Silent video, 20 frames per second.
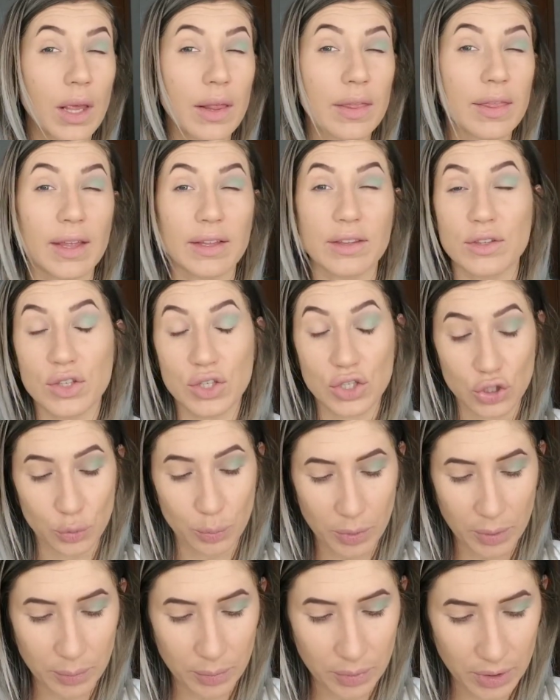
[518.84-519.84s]
That's
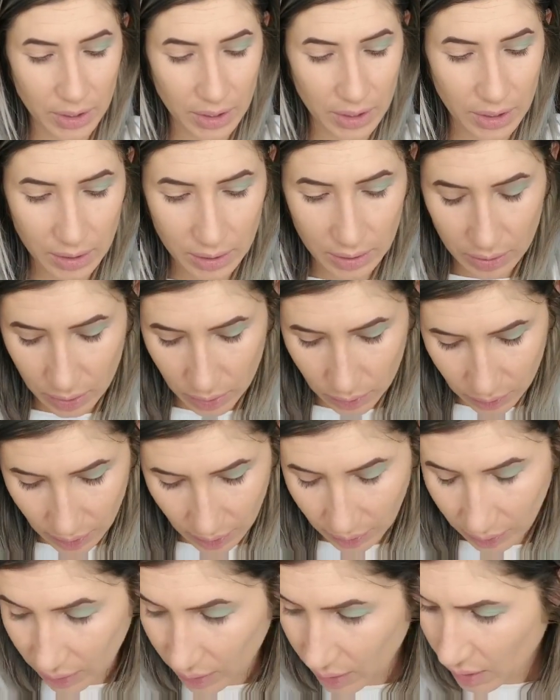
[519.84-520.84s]
super pretty.
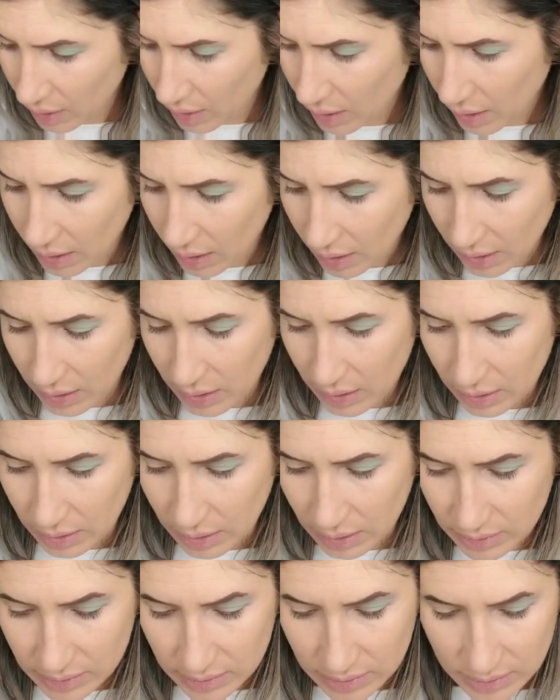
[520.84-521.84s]
Okay,
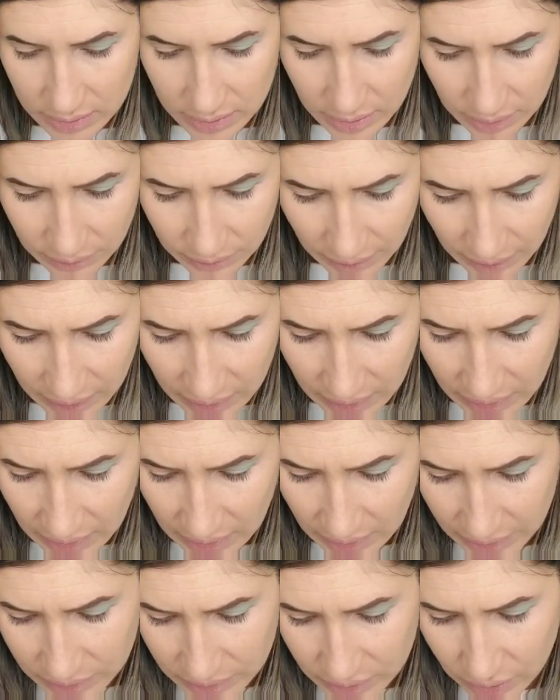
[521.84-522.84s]
let's see if I can
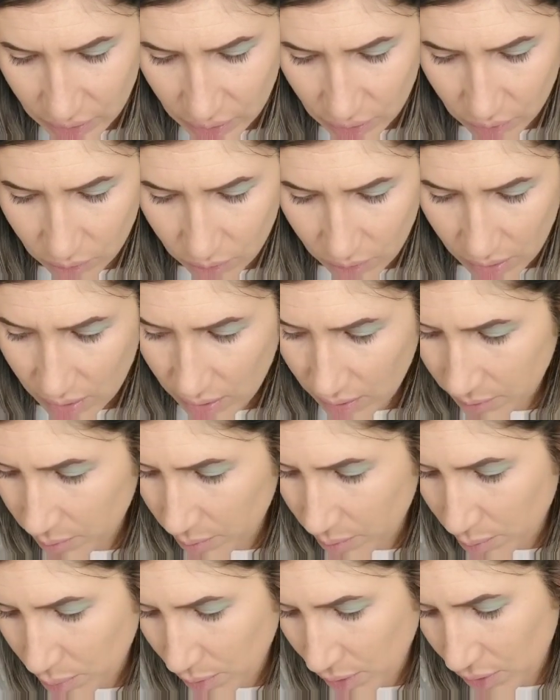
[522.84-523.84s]
get it to go on
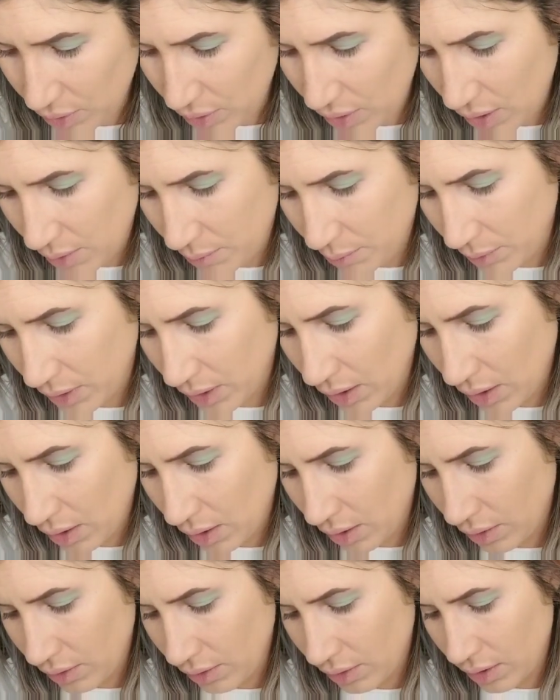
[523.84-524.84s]
better on my
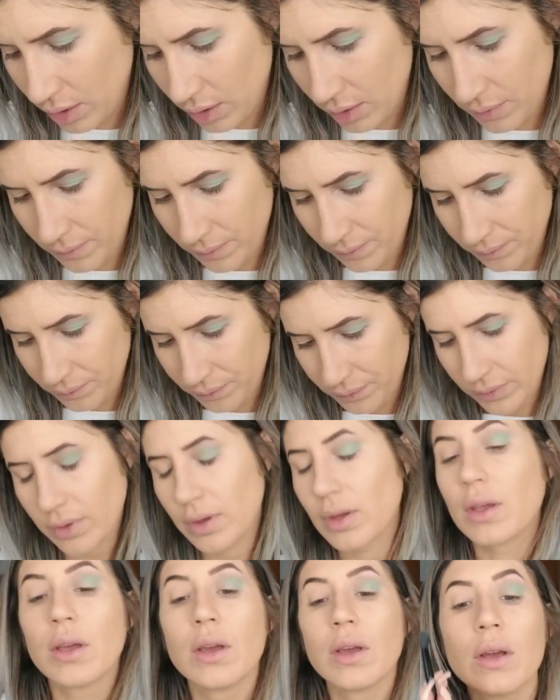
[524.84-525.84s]
other
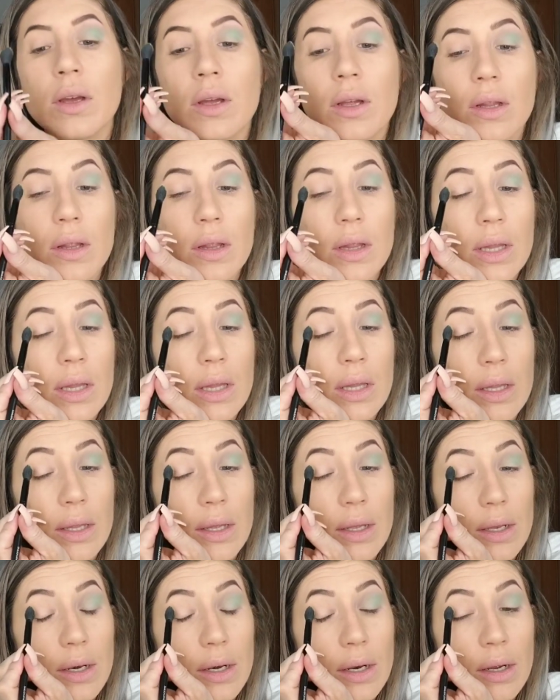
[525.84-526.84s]

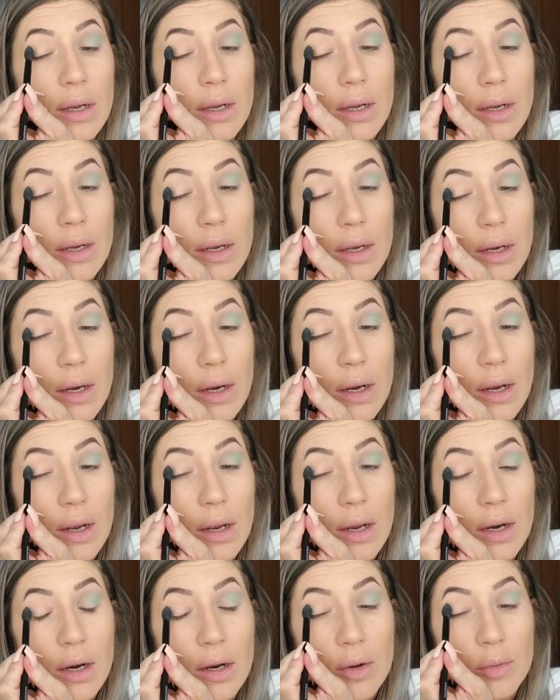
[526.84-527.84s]
lid.
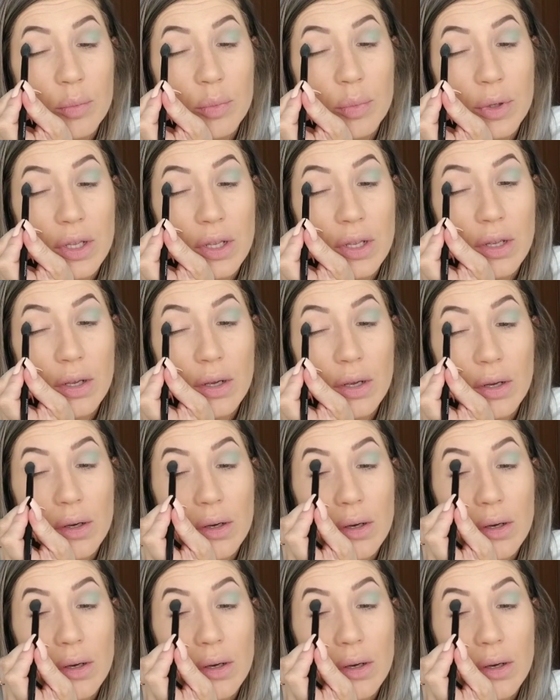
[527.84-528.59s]
And I'll be